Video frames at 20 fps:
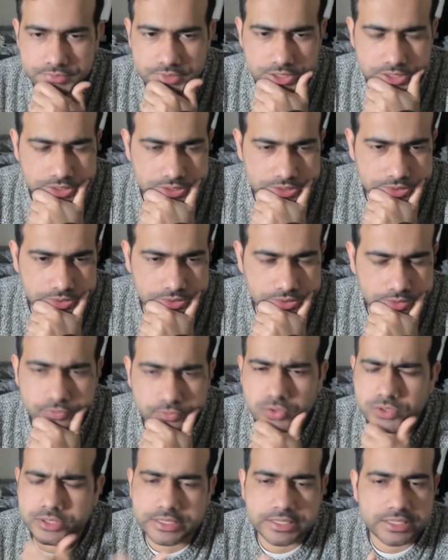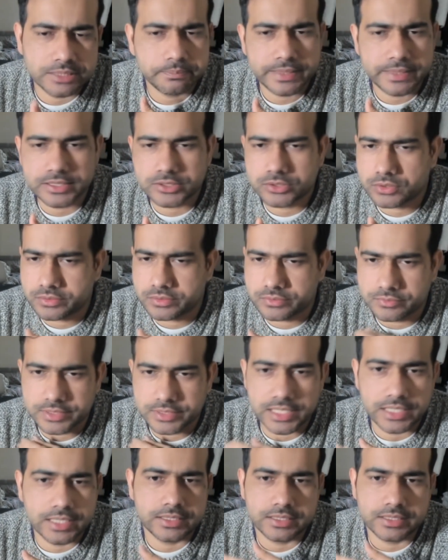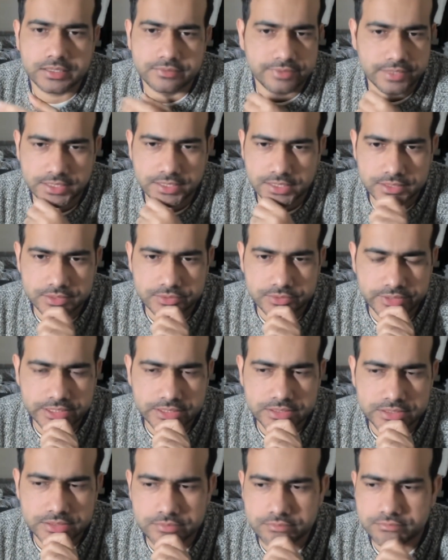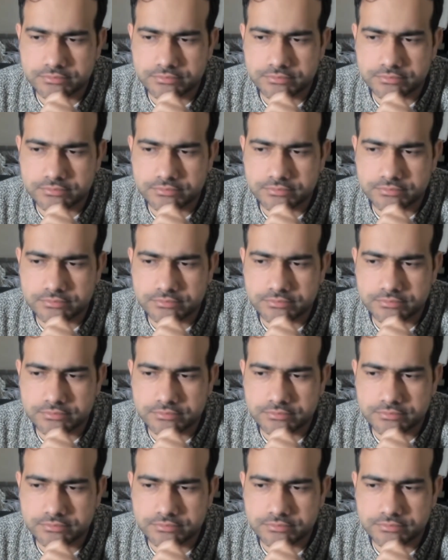Of course, it depends on where in finance, right?